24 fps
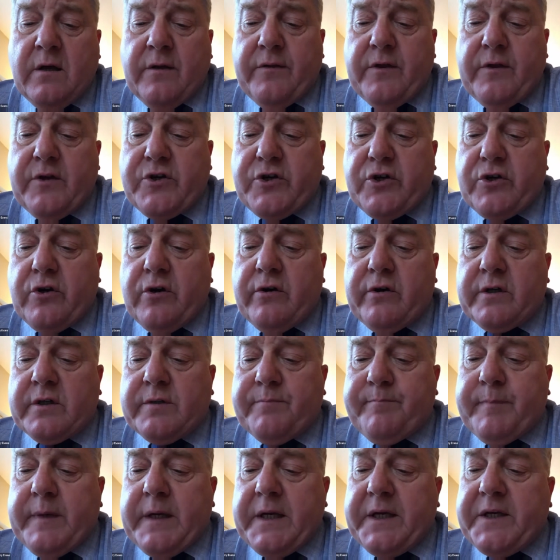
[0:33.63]
the short,
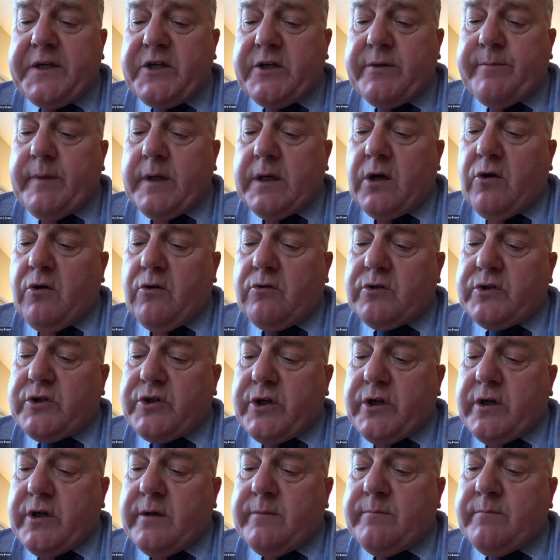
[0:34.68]
medium and long
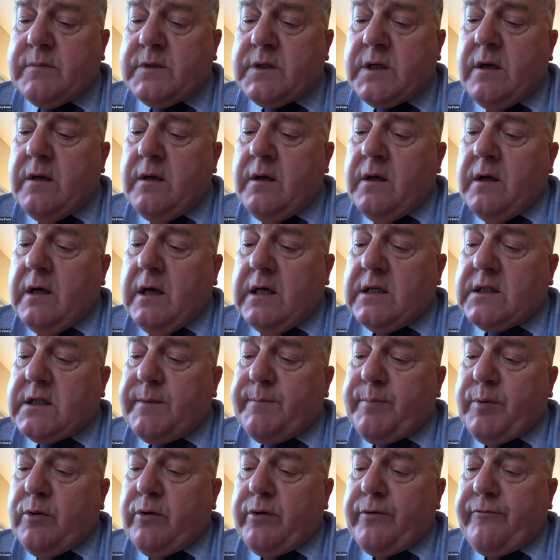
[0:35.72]
terms, and
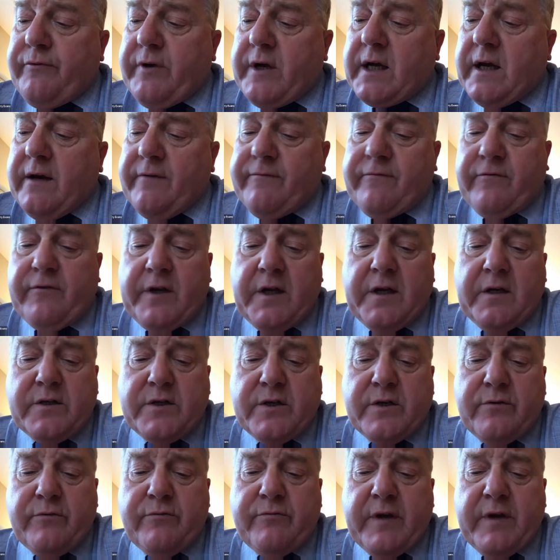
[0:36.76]
support recovery
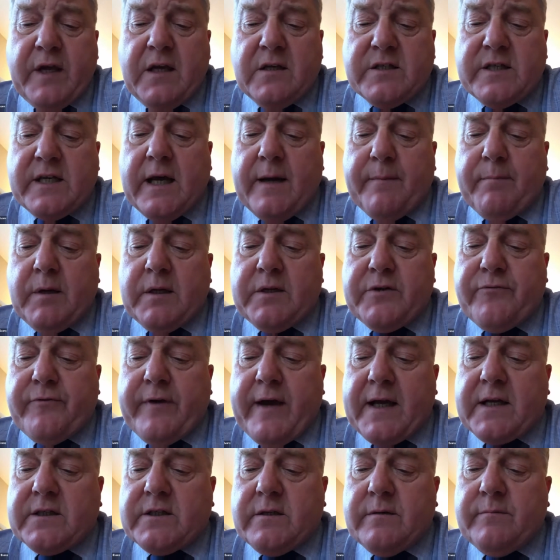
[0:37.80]
to re-establish
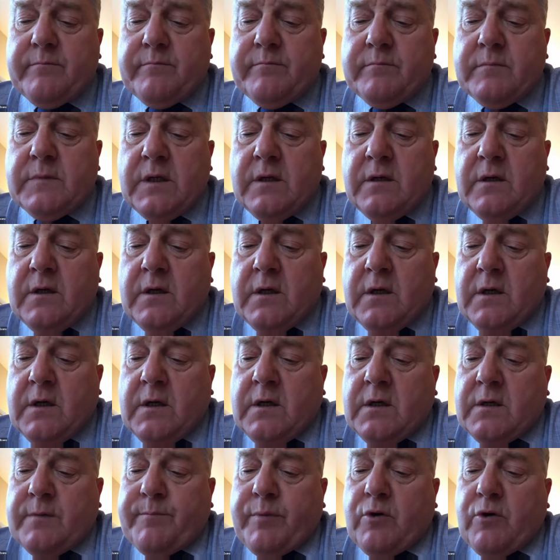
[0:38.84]
Wrexham
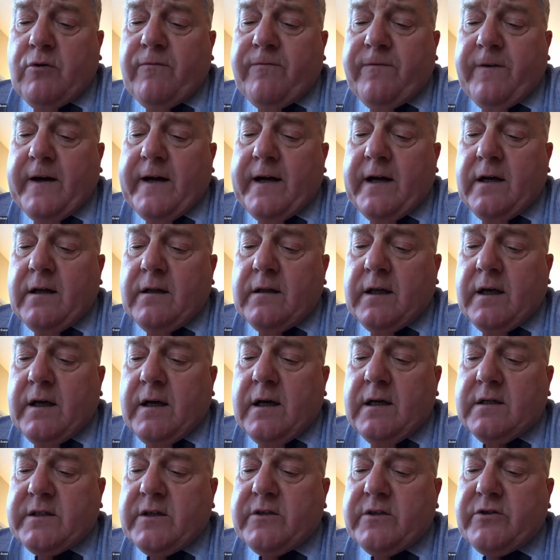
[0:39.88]
profile
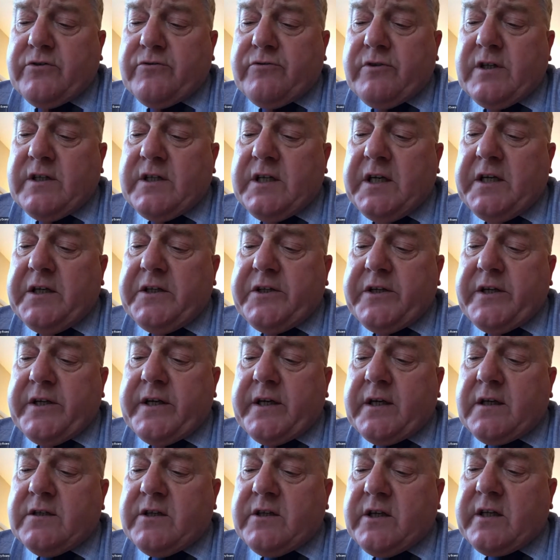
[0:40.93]
as a
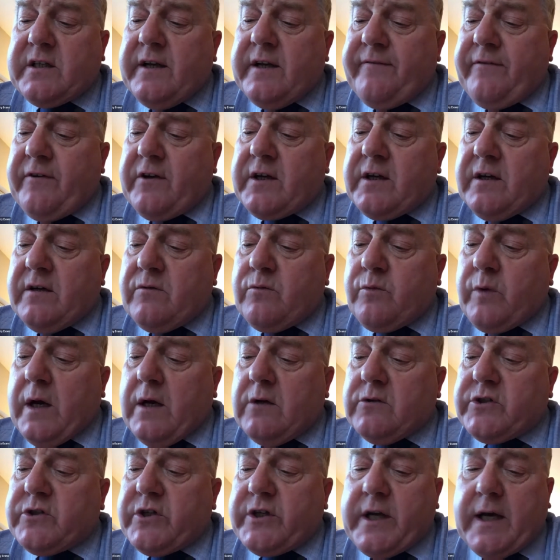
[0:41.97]
strategic, significant
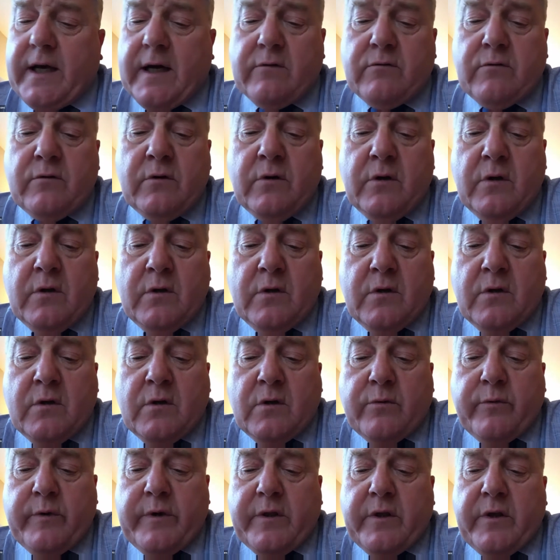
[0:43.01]
Welsh town
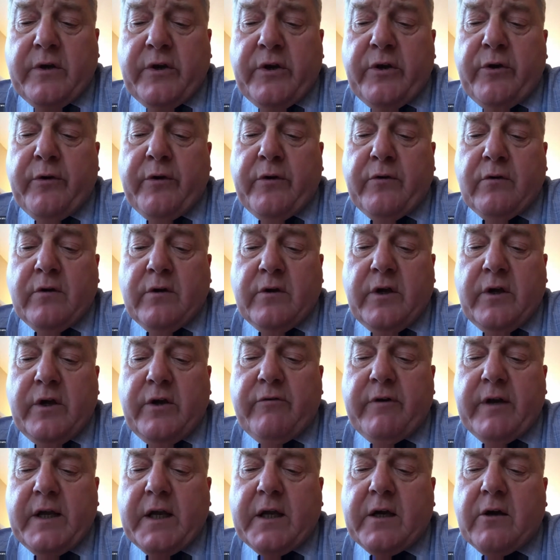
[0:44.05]
with a new,
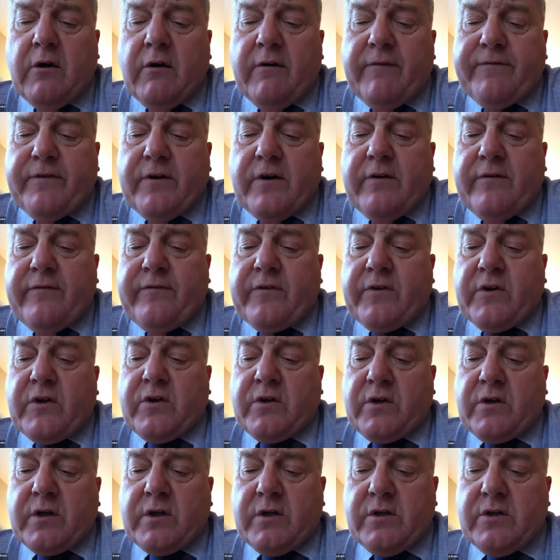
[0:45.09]
unique offer of
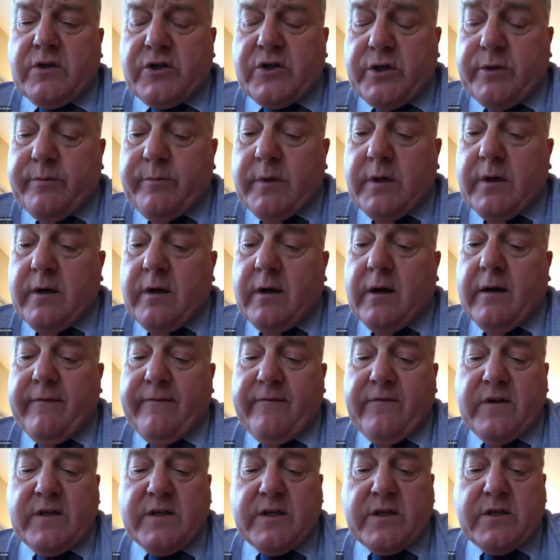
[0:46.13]
consumer and
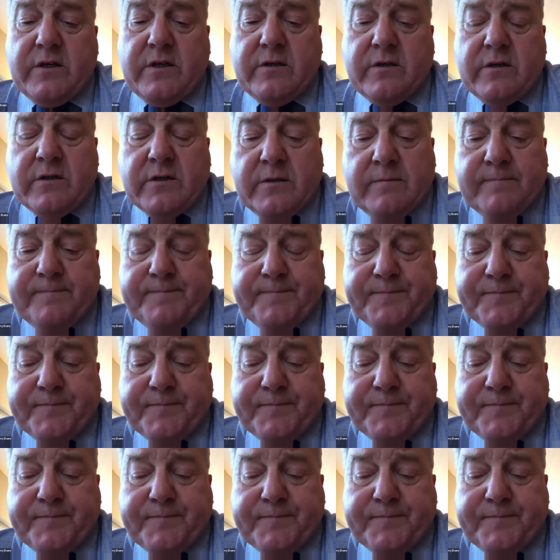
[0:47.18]
visitors.